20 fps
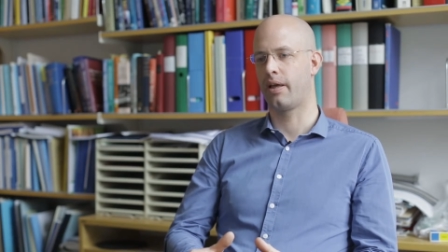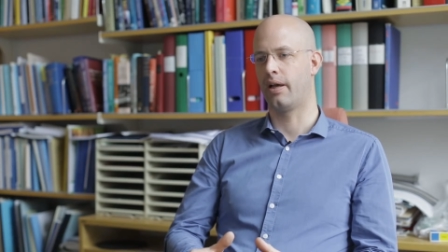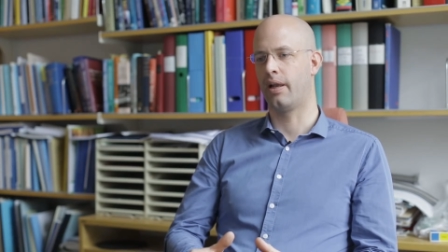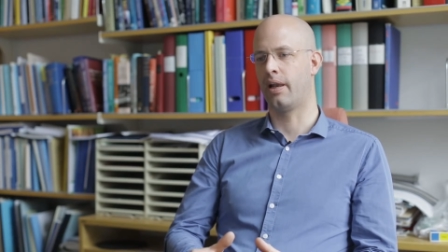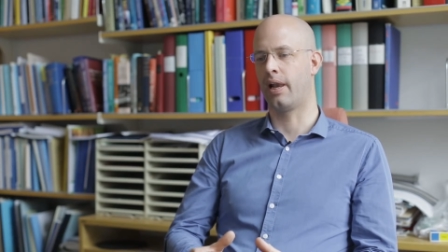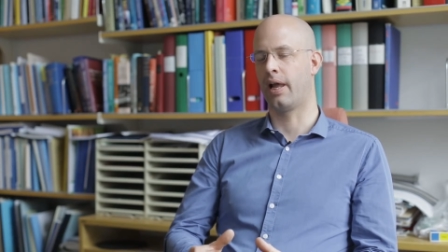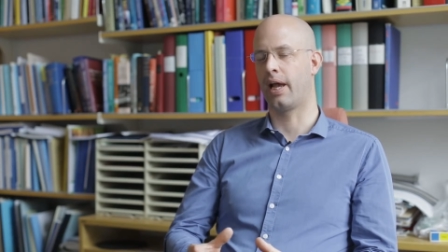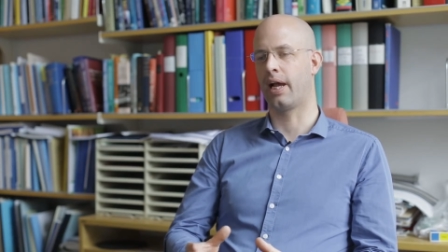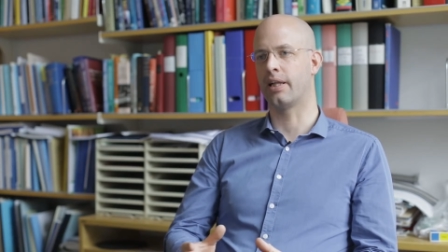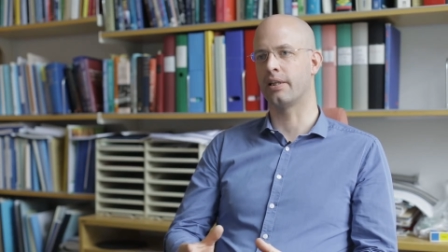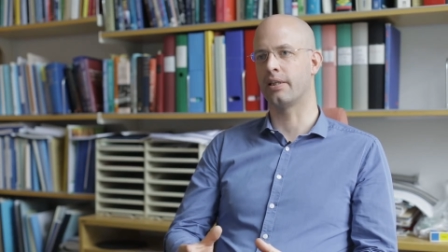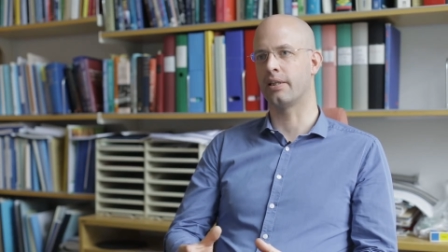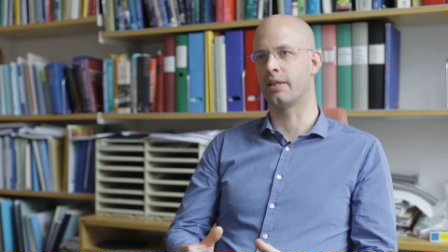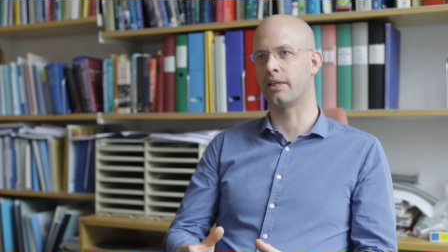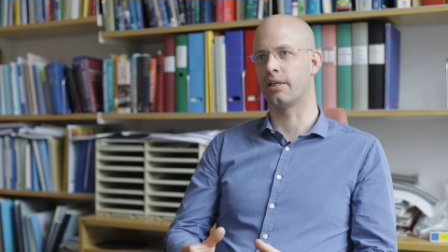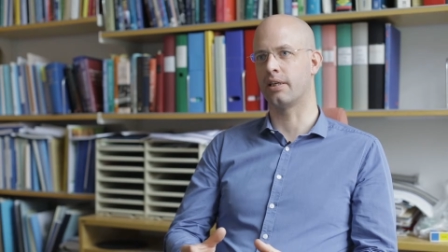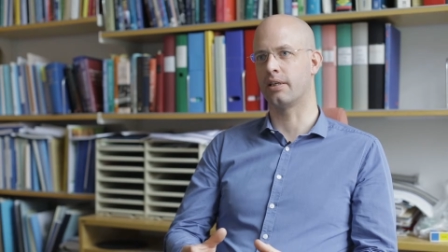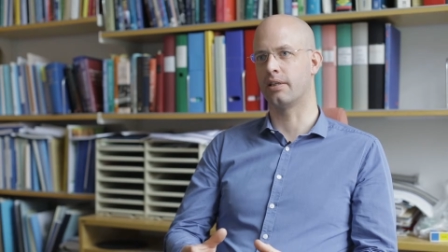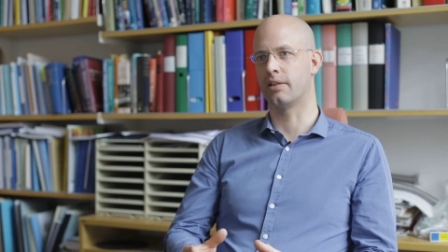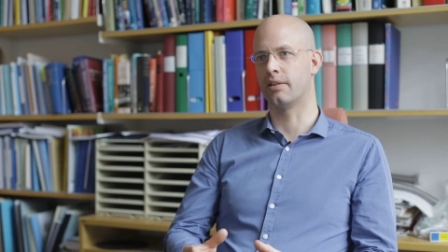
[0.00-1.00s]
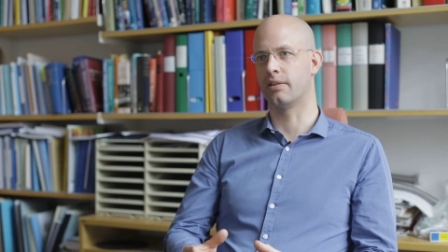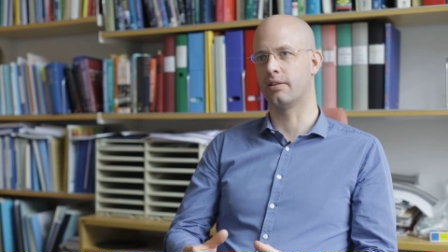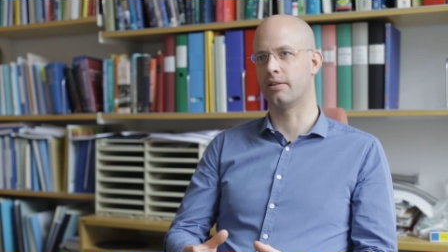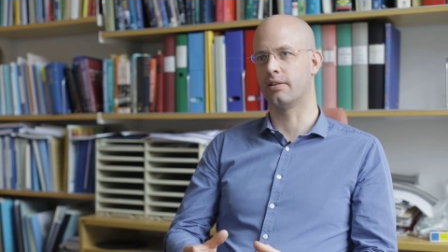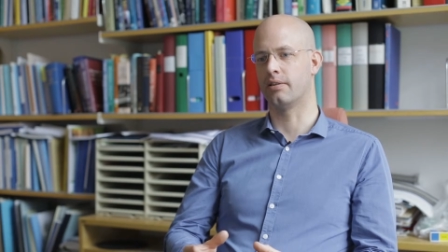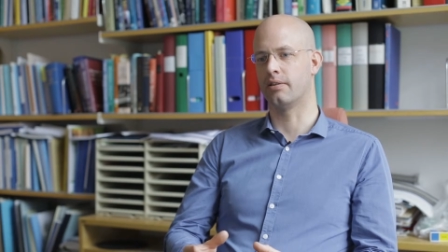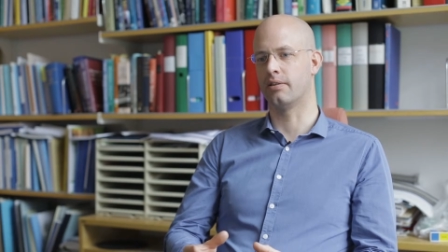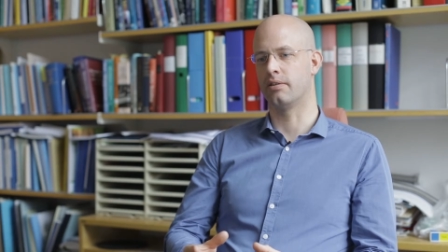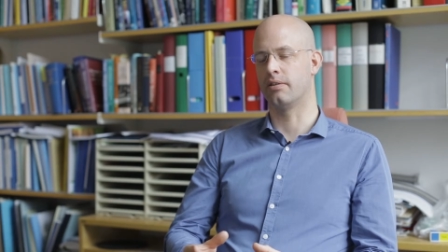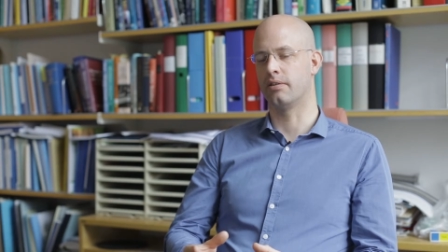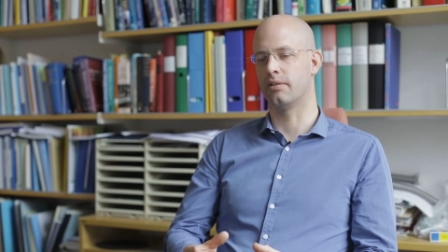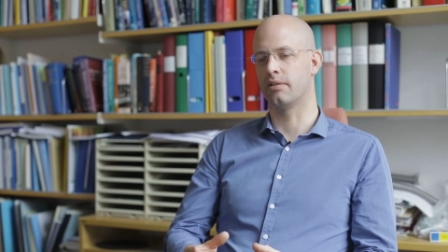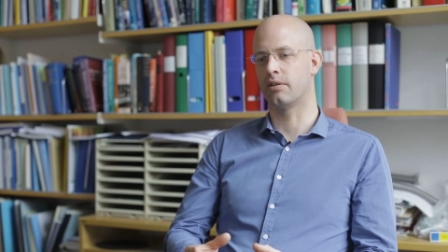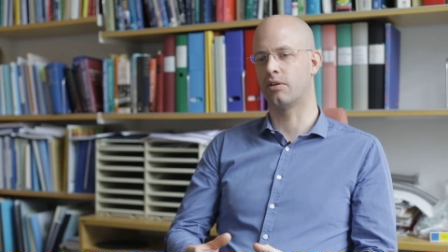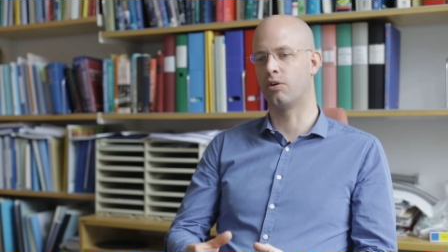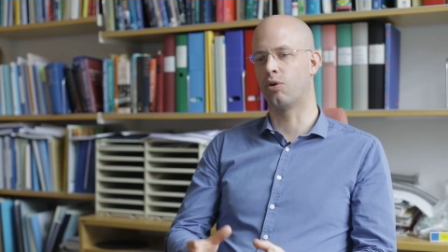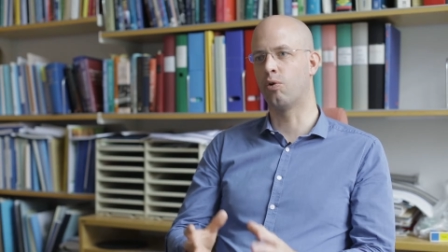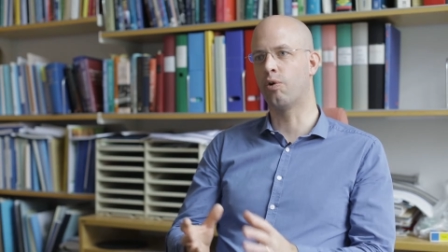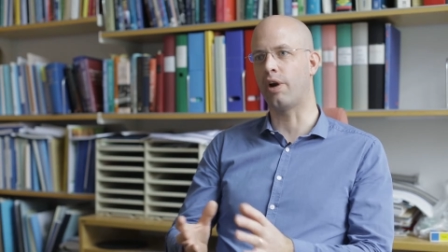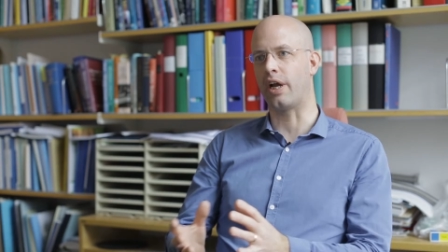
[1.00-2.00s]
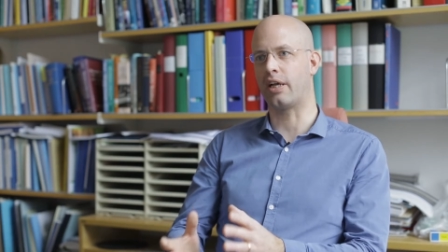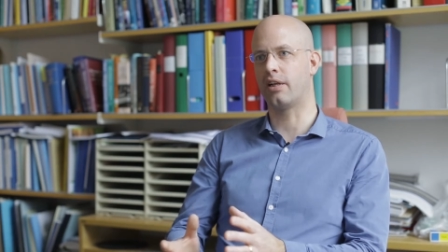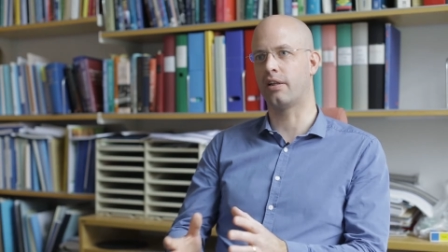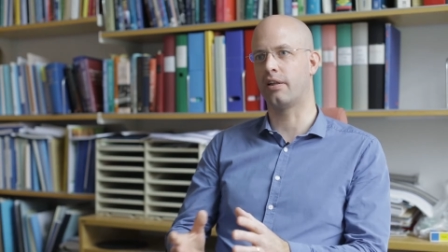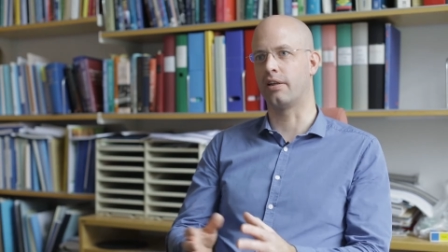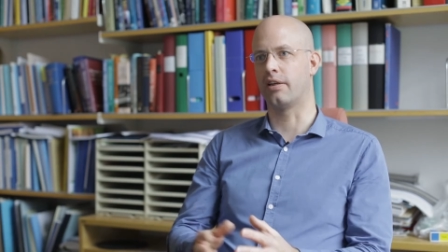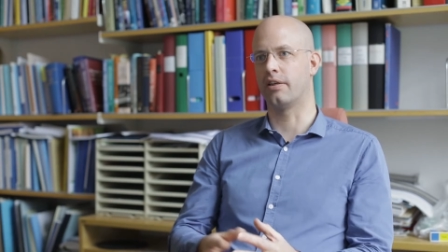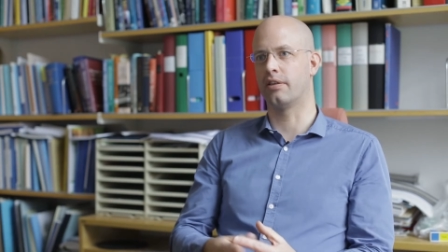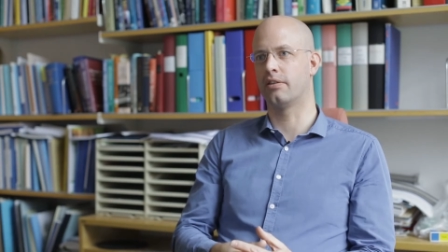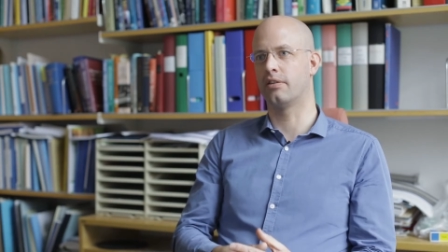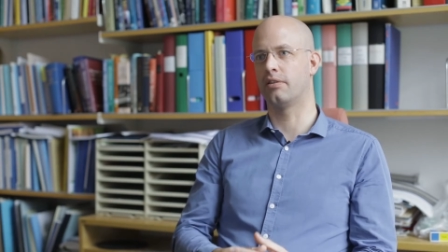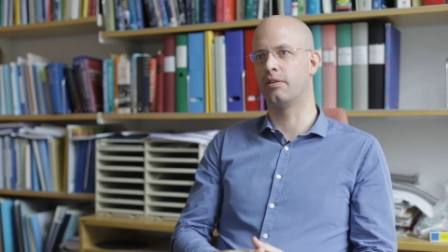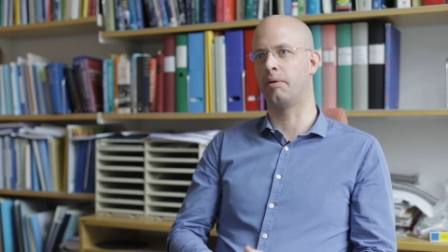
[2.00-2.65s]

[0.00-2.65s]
landing correctly?